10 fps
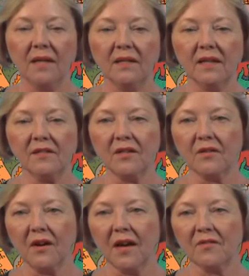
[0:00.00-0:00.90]
Yes, there
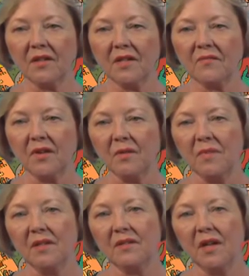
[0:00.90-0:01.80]
are housing
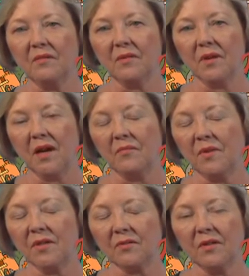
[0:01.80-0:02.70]
developments and uh,
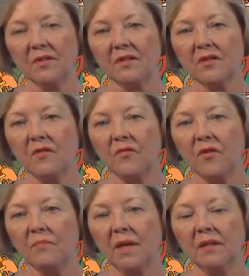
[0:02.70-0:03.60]
resorts and so
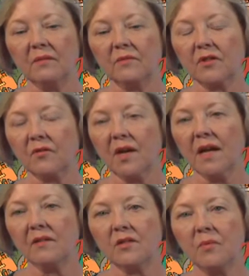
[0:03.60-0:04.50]
forth, but there's
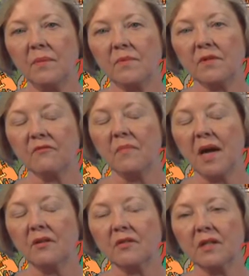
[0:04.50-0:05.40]
grand sweeps of
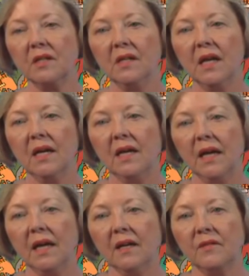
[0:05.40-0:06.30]
mountain
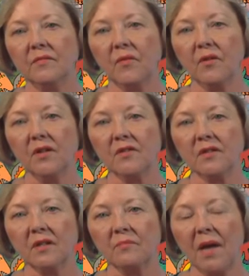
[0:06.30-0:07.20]
and forest
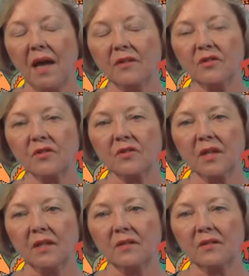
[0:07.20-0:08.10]
and pastures,
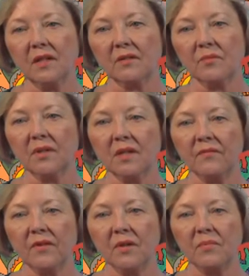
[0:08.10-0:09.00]
and it's, it's really a
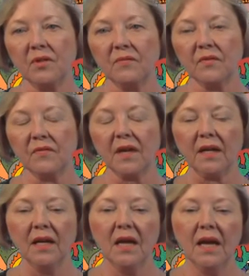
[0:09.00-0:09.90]
very beautiful
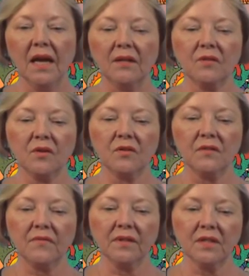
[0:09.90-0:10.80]
thing. And of course,
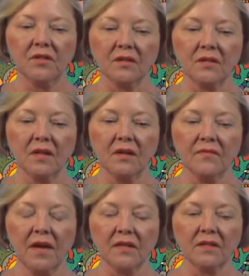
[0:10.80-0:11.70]
the village itself
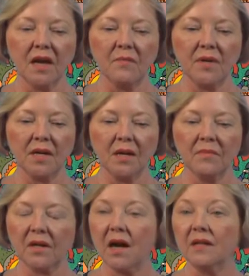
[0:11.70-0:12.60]
has now become
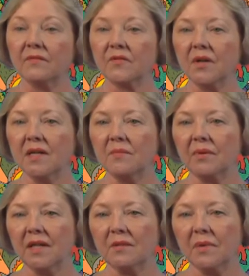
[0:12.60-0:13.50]
a kind of trendy
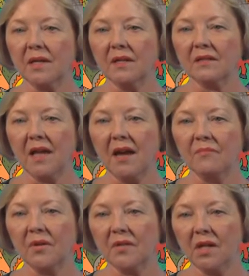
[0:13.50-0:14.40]
place because they have
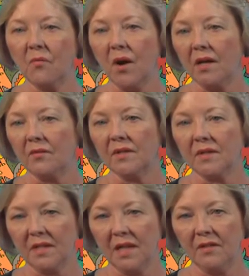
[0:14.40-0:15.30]
boutique wineries
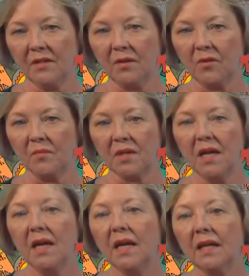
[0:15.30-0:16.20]
and tasting rooms
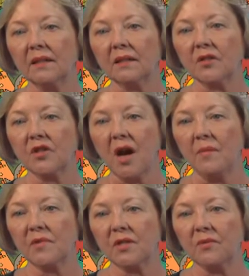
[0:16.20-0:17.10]
and little
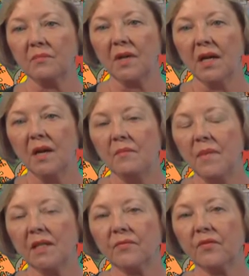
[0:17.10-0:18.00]
shops, so it
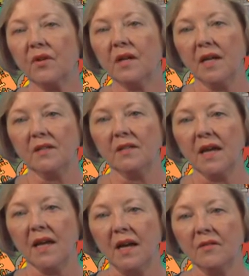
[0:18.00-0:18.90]
makes for a nice
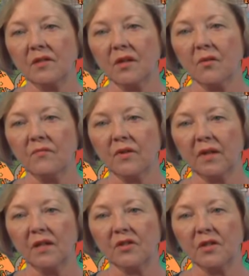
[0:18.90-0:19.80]
day out to go for
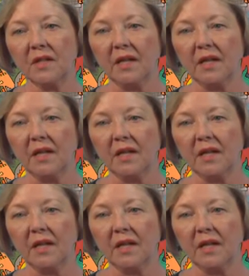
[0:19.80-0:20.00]
lunch and